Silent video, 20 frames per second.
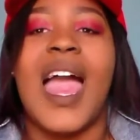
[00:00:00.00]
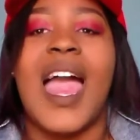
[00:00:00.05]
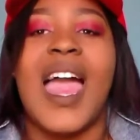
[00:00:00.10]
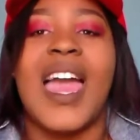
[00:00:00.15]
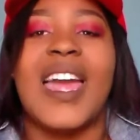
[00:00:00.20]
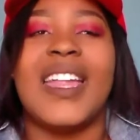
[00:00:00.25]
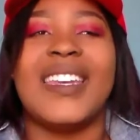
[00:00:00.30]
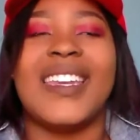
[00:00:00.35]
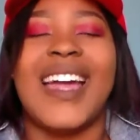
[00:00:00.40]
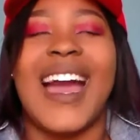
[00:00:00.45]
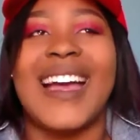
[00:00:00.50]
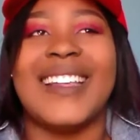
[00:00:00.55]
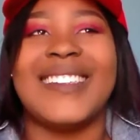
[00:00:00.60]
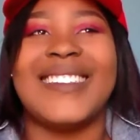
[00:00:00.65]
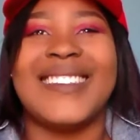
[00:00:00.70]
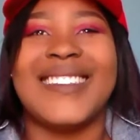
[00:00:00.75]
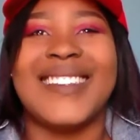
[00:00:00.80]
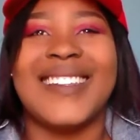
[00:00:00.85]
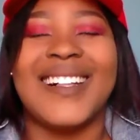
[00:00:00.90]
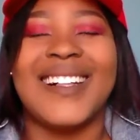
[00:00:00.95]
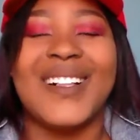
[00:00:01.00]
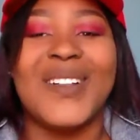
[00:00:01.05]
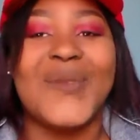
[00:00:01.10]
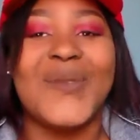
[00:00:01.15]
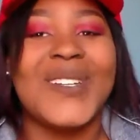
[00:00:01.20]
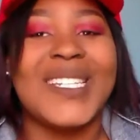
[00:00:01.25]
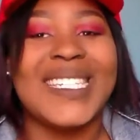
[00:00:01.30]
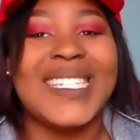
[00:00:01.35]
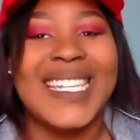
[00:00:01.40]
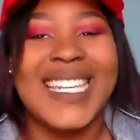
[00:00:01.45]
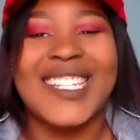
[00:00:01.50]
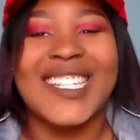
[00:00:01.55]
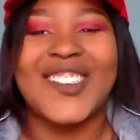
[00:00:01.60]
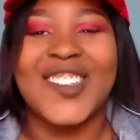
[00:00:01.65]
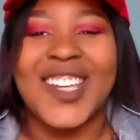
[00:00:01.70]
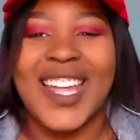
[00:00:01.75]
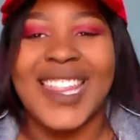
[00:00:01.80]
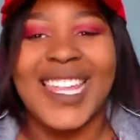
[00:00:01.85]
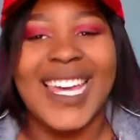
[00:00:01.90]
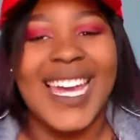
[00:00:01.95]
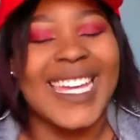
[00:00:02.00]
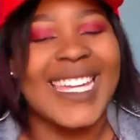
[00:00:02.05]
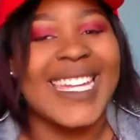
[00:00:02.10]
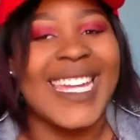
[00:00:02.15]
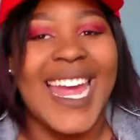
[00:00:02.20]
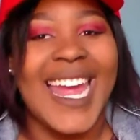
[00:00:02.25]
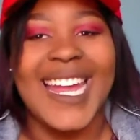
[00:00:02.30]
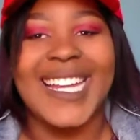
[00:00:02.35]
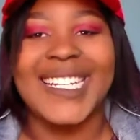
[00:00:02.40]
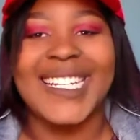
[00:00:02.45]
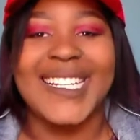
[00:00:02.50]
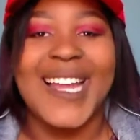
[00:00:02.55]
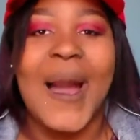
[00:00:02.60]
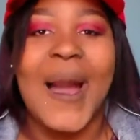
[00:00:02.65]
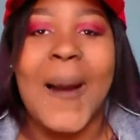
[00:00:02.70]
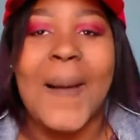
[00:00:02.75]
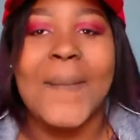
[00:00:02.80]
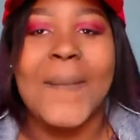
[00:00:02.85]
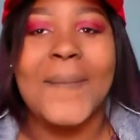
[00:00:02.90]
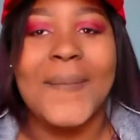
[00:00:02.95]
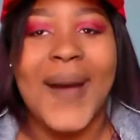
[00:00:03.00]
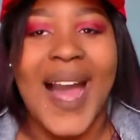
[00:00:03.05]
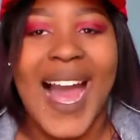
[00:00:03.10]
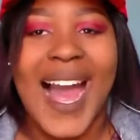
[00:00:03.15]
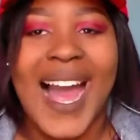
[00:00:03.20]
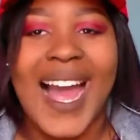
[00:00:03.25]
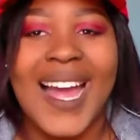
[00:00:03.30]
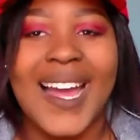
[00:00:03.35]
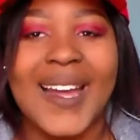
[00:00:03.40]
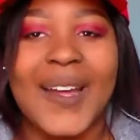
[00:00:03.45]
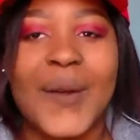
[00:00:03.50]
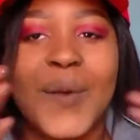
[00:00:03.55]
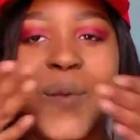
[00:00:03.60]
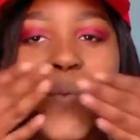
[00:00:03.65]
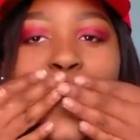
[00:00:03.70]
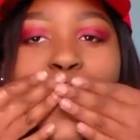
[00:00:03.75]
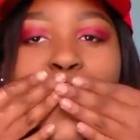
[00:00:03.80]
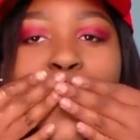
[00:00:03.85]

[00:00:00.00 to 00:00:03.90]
And until we see each other again, bye.